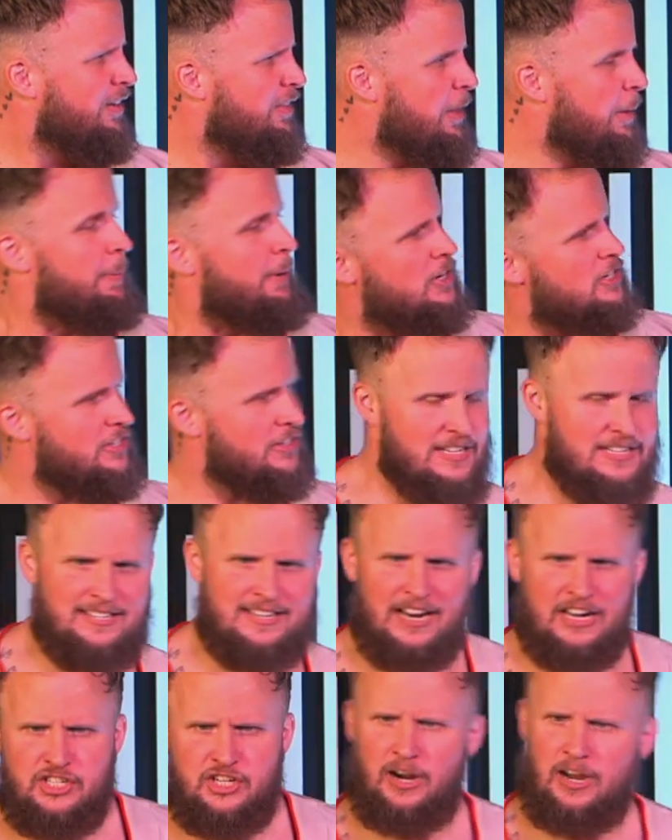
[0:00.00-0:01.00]
the person that's
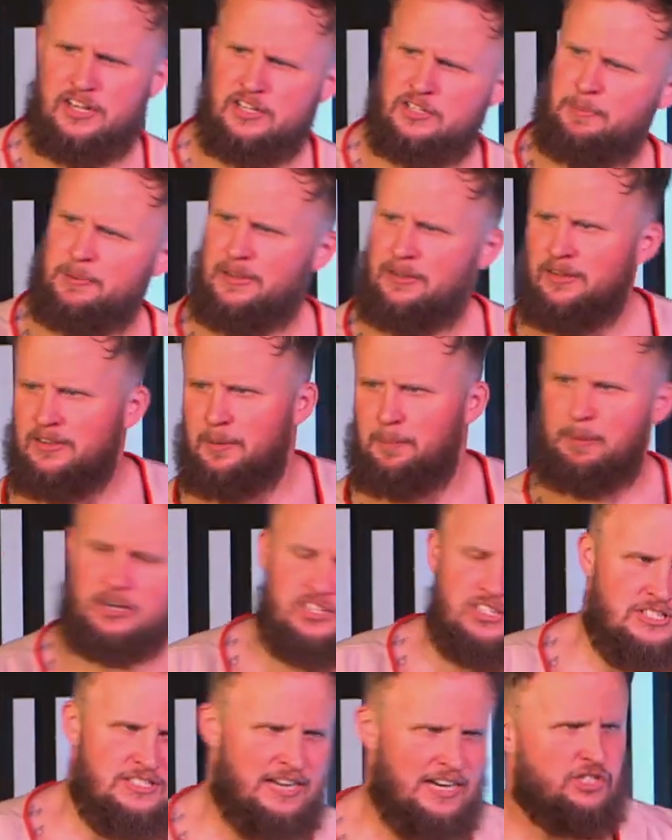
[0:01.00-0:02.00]
not your husband, the
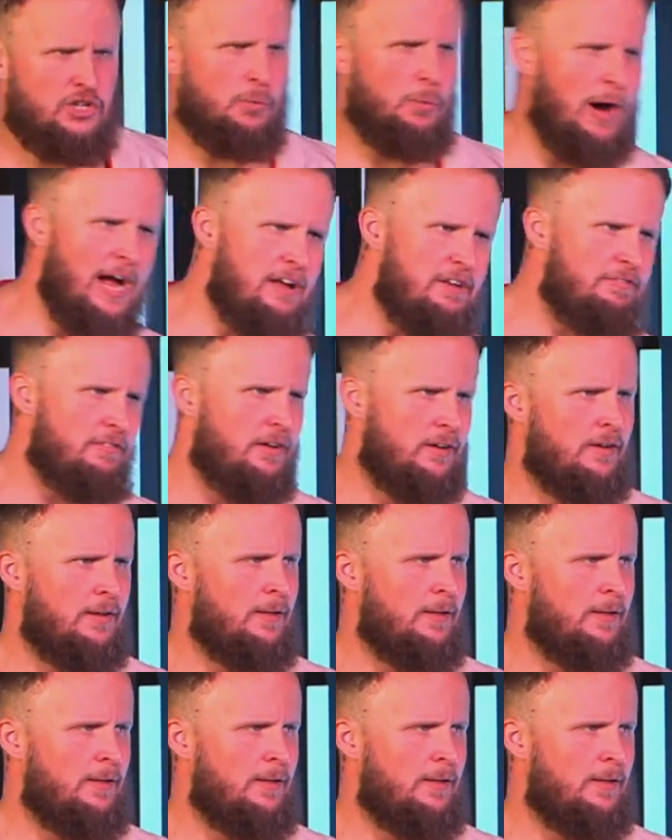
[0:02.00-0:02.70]
person that's not your wife,